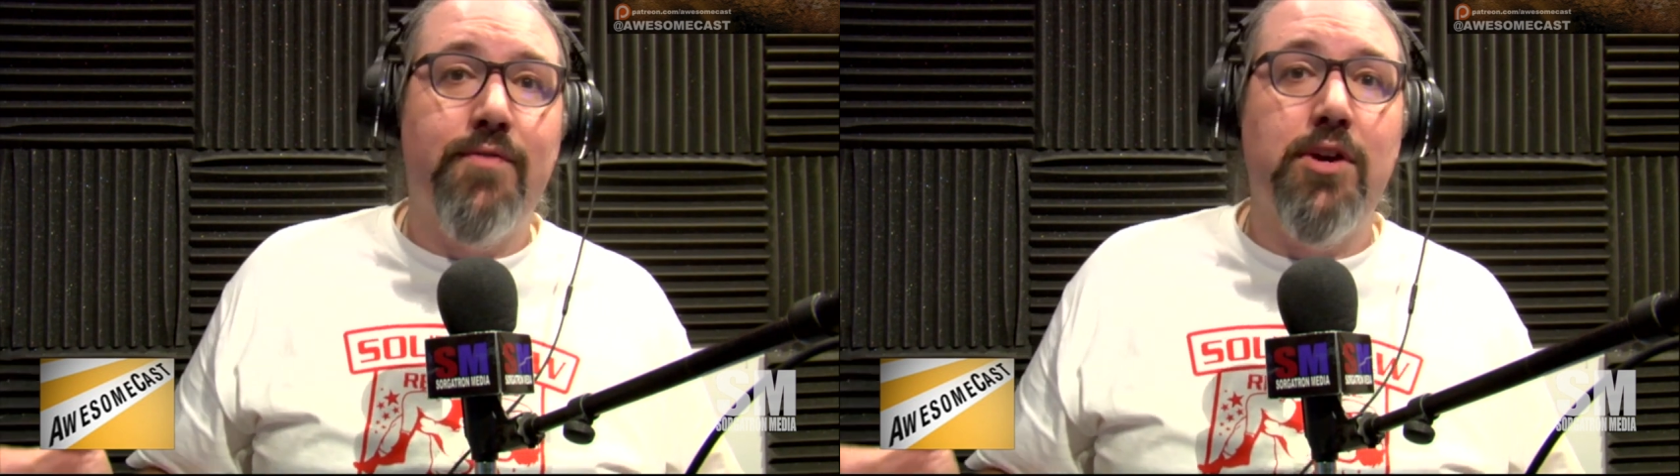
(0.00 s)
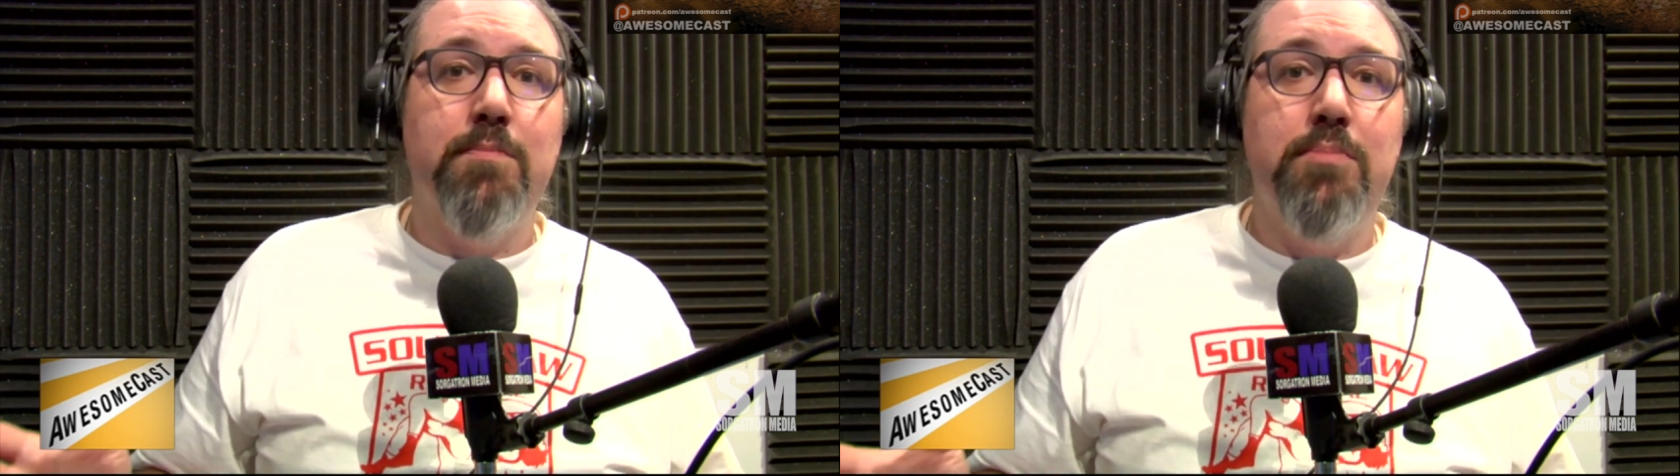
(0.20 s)

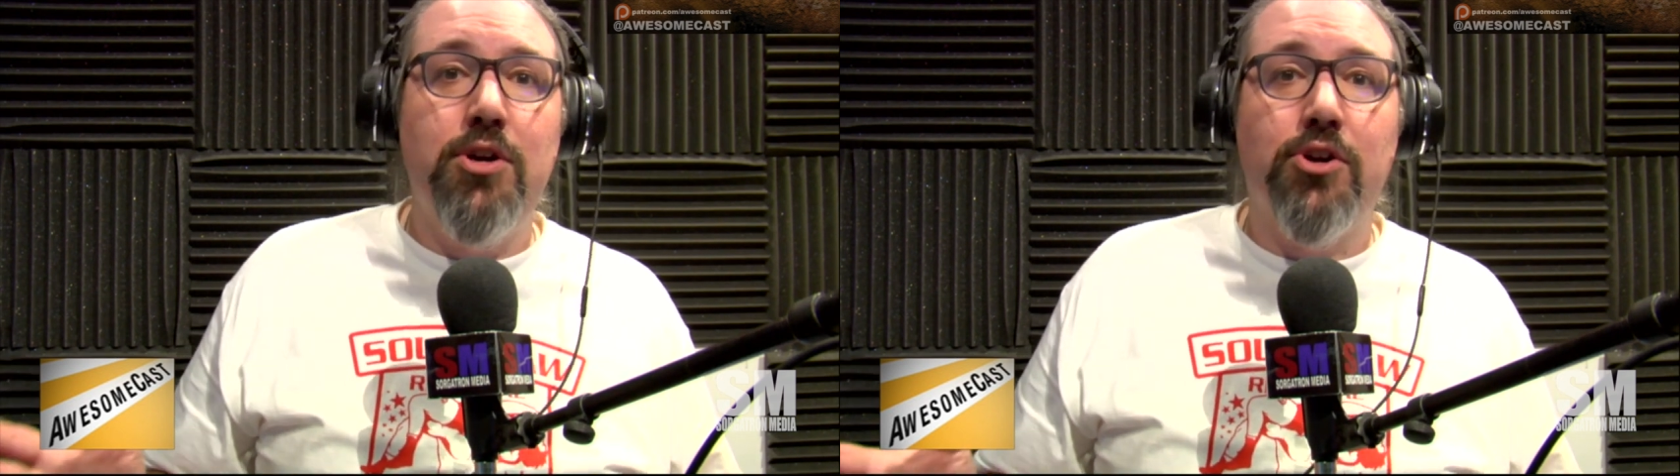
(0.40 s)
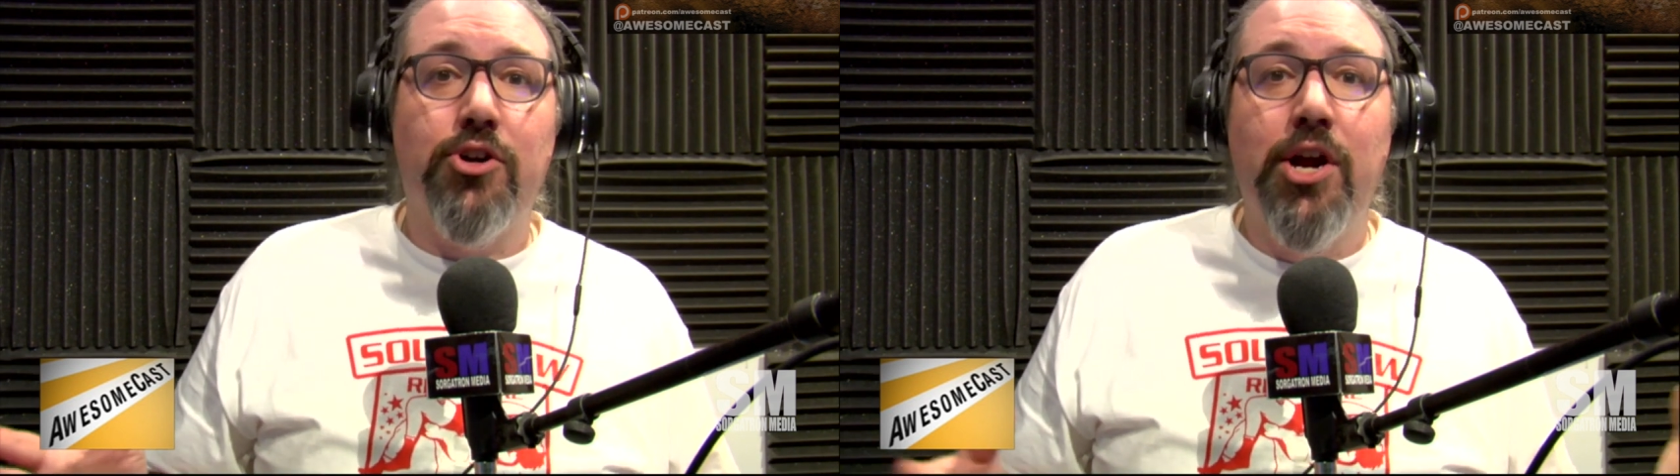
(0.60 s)

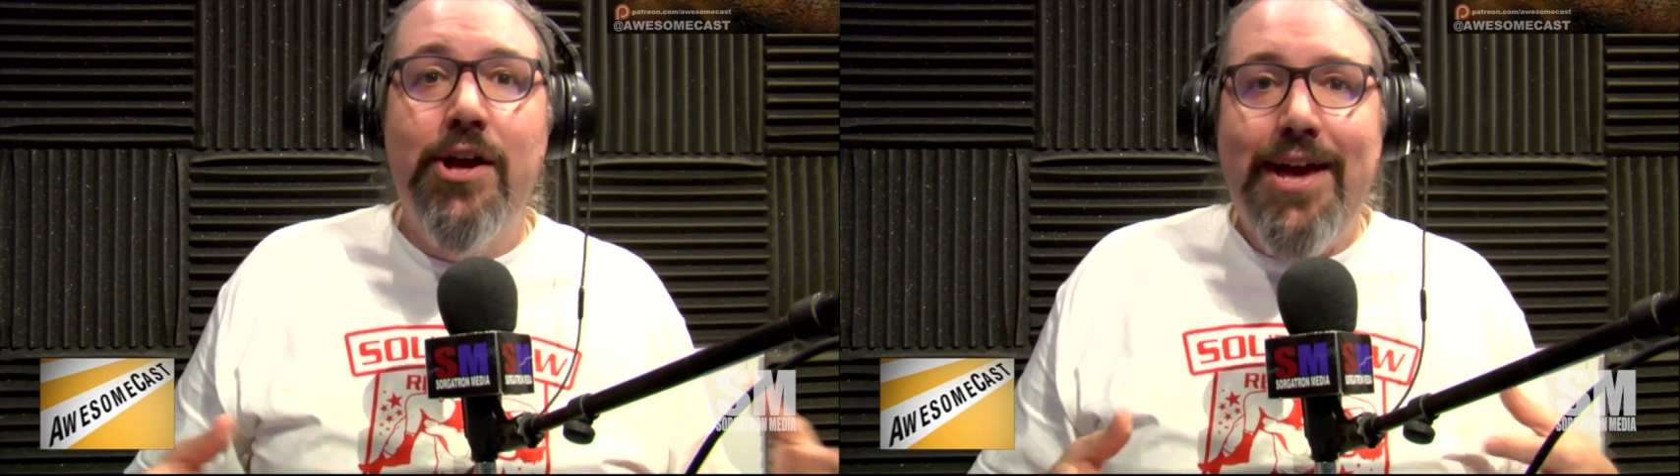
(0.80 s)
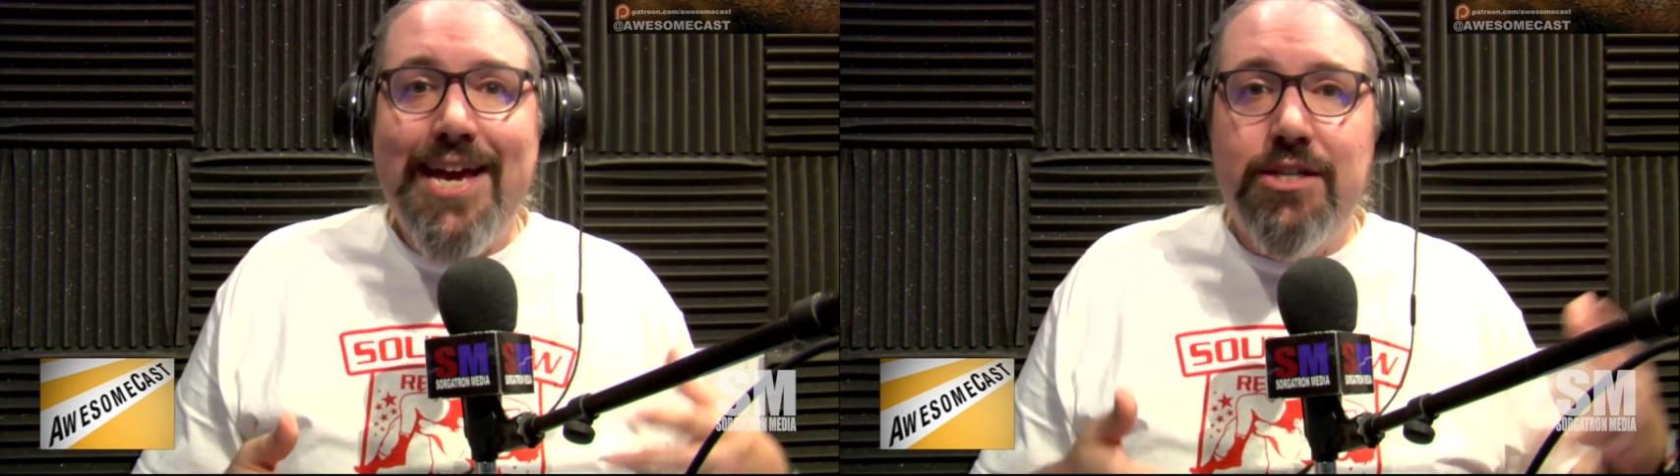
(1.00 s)
computer.
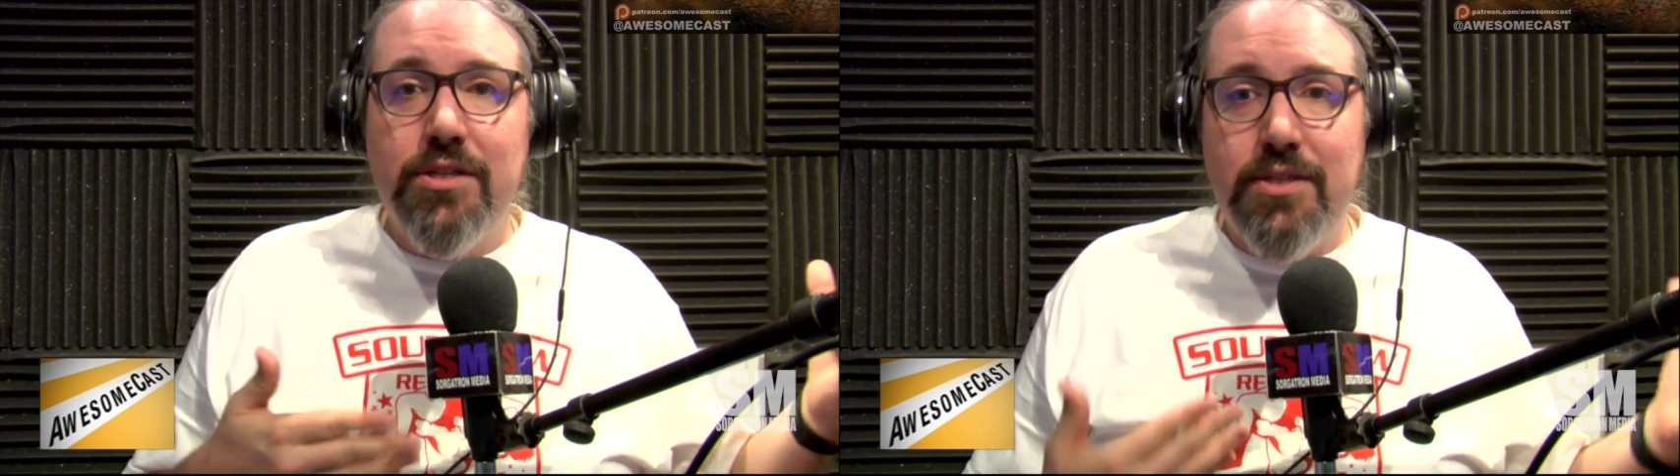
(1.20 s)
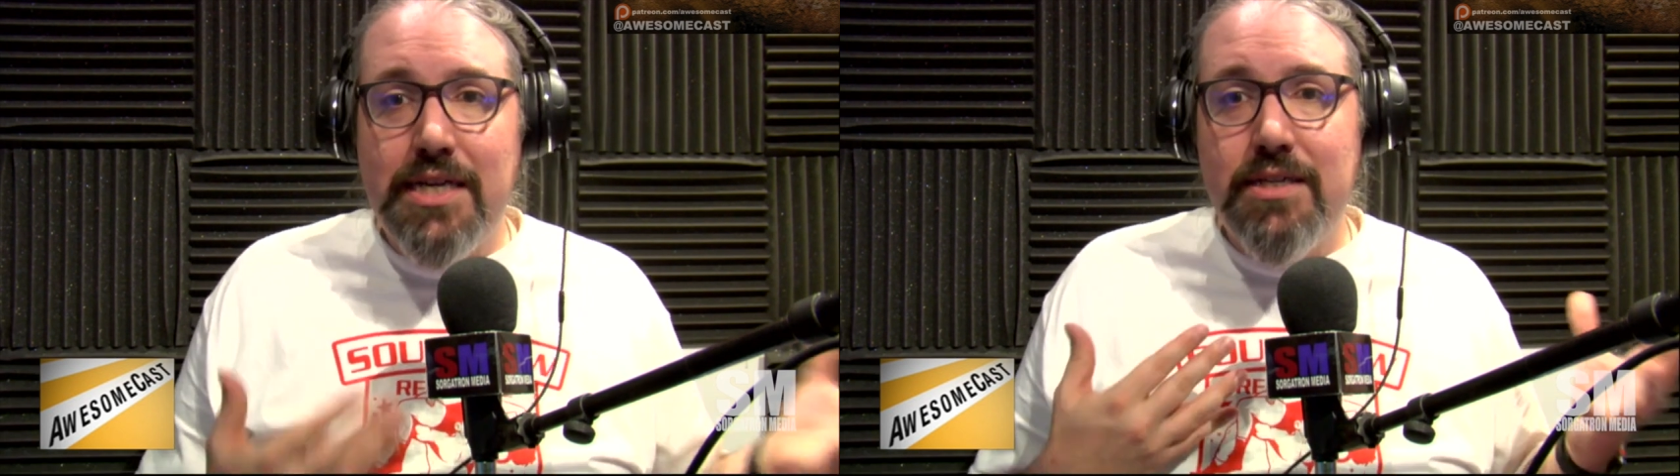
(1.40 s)
It just
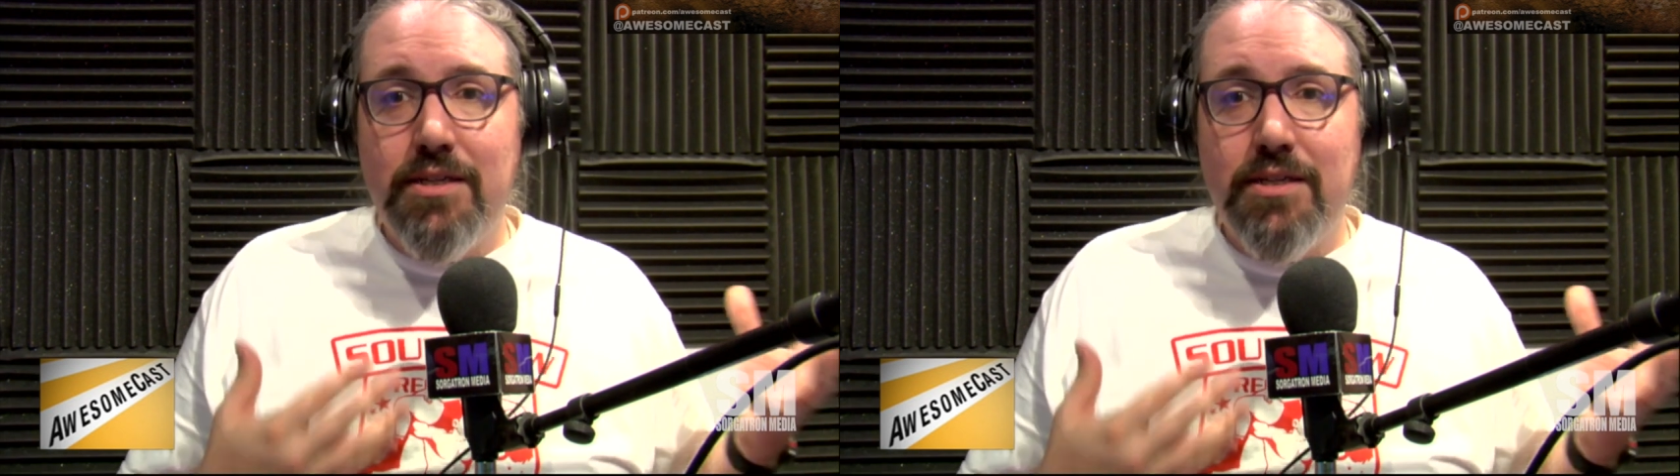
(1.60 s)
sees the